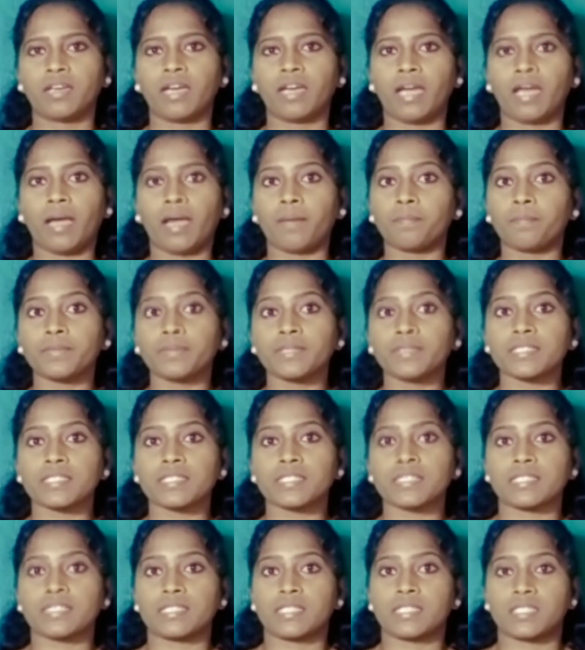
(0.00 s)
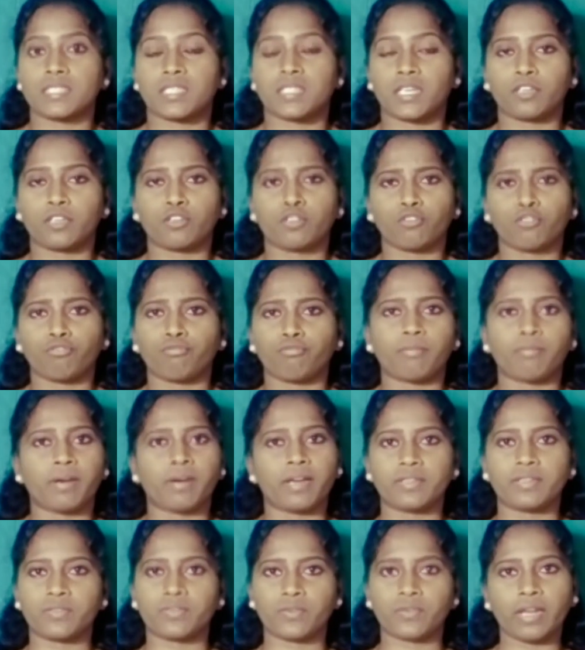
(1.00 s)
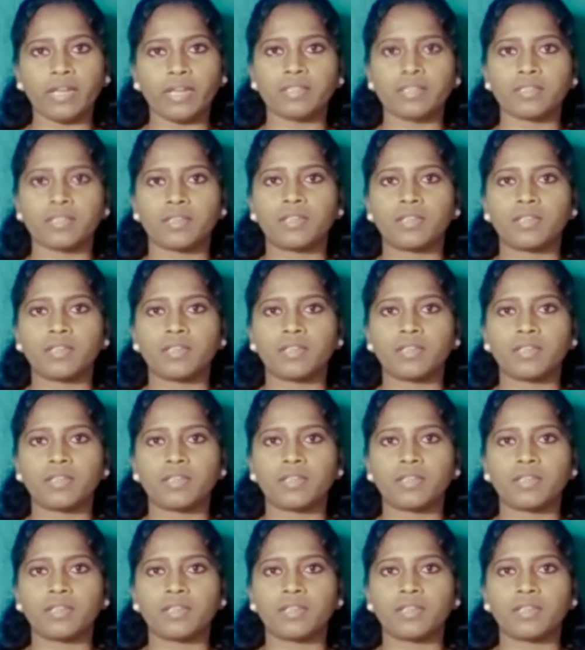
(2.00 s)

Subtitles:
Happiness is a state of mind, right?